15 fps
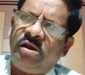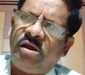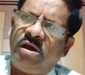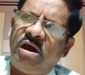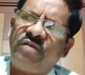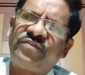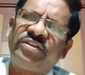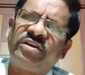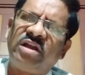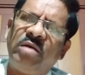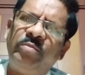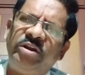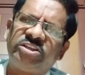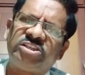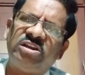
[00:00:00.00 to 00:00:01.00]
after the
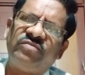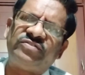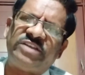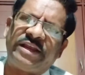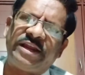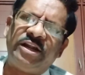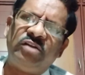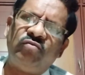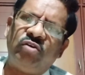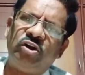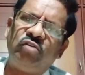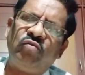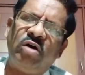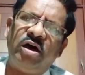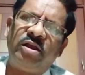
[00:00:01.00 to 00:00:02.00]
completion of Second World
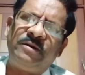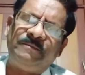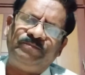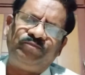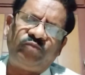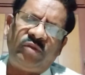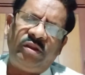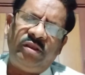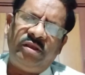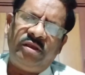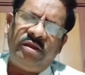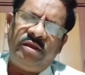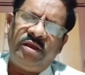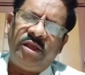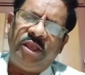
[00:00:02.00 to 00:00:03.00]
War,
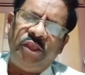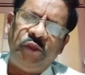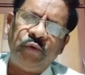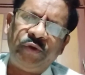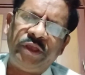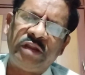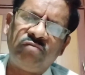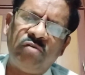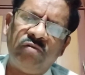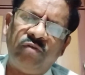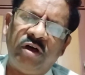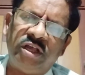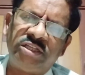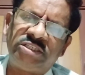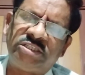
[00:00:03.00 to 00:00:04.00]
UNO
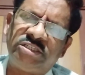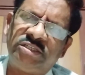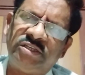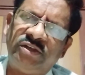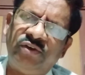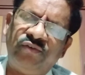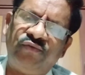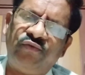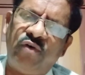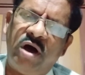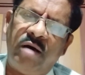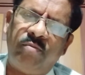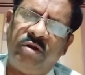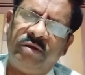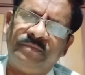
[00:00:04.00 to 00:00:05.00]
was
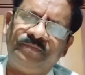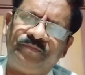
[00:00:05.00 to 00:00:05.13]
formed.